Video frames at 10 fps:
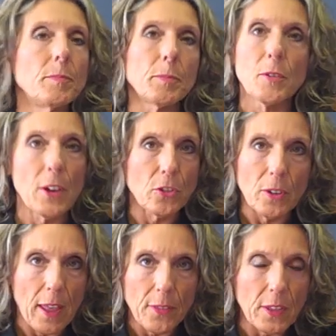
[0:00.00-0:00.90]

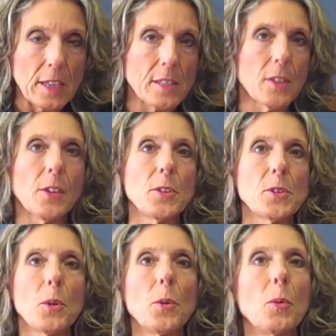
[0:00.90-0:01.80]
professional athletes and
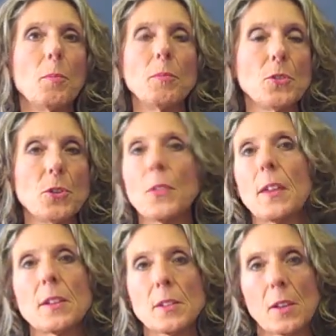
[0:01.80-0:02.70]
those who do
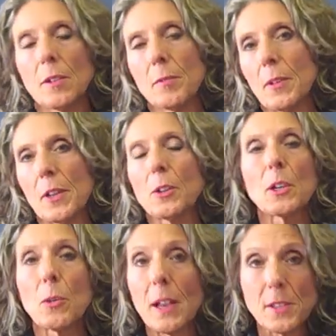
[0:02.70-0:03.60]
things that, that are
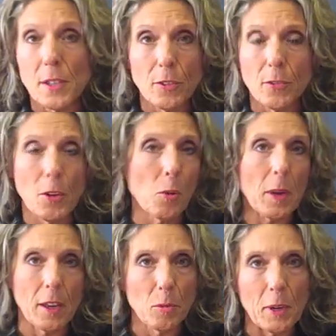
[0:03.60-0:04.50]
aggressive, you know,
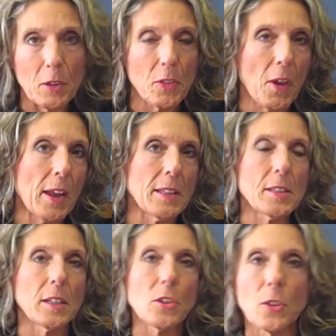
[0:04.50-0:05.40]
inner
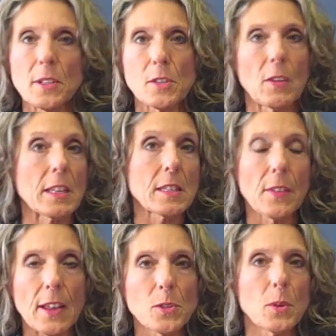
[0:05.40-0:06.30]
marathons and endurance events
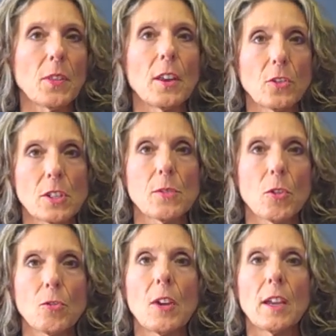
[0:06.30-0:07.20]
and that sort of thing just
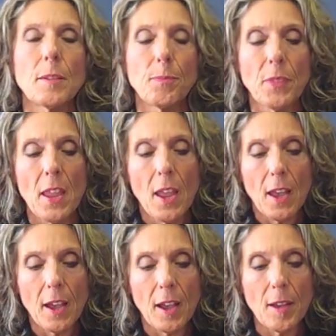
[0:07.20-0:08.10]
for fun,
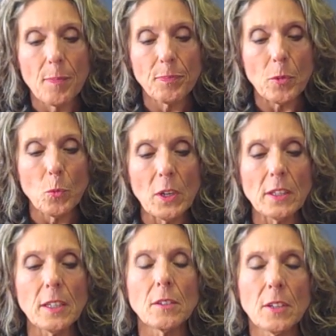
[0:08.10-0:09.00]
um,
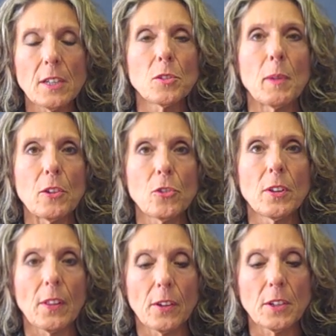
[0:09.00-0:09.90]
really need to make sure
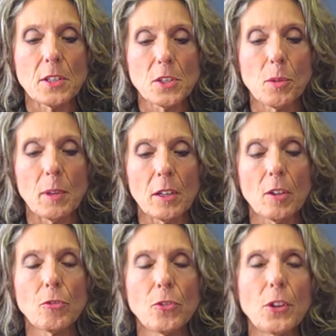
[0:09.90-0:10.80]
that they're consuming
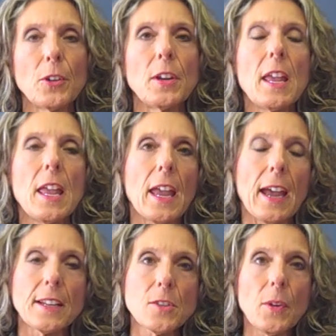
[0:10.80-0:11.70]
enough food.
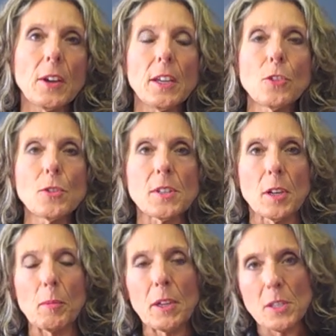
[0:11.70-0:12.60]
And it's very
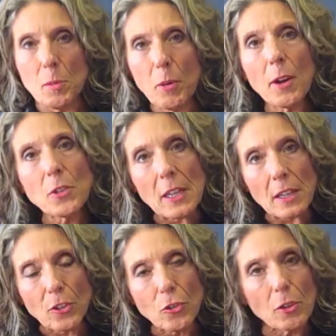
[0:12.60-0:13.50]
interesting because the protein
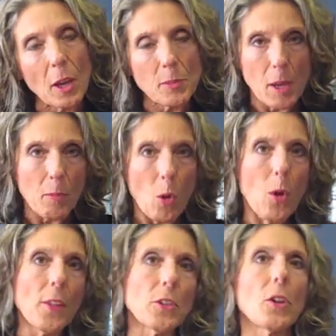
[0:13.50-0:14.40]
issue comes up
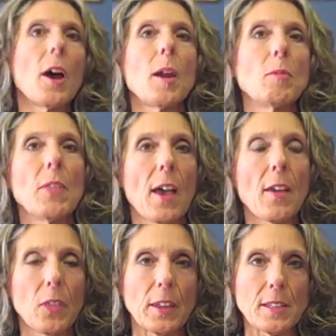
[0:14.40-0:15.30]
all the time with
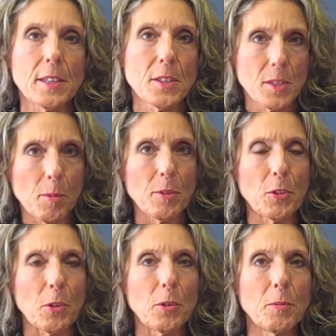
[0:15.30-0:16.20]
athletes, as some of
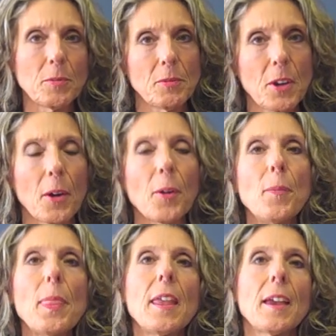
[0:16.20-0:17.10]
you know.
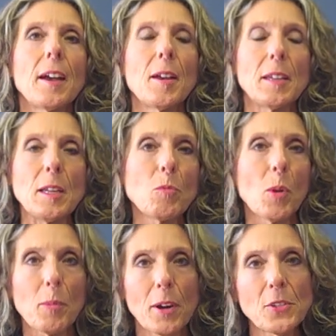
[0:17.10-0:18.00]
Uh, eat
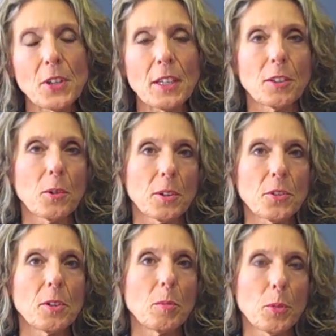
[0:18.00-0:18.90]
more protein in order
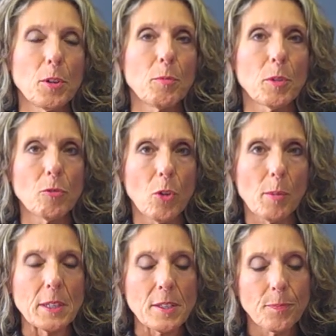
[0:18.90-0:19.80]
to improve
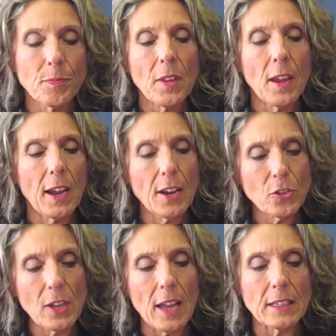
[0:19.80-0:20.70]
performance. I
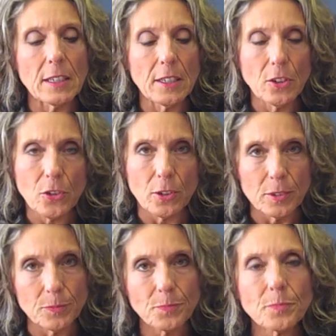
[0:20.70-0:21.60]
actually had an
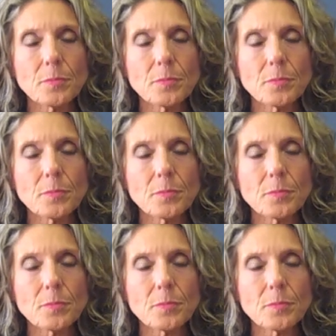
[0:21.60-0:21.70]
intern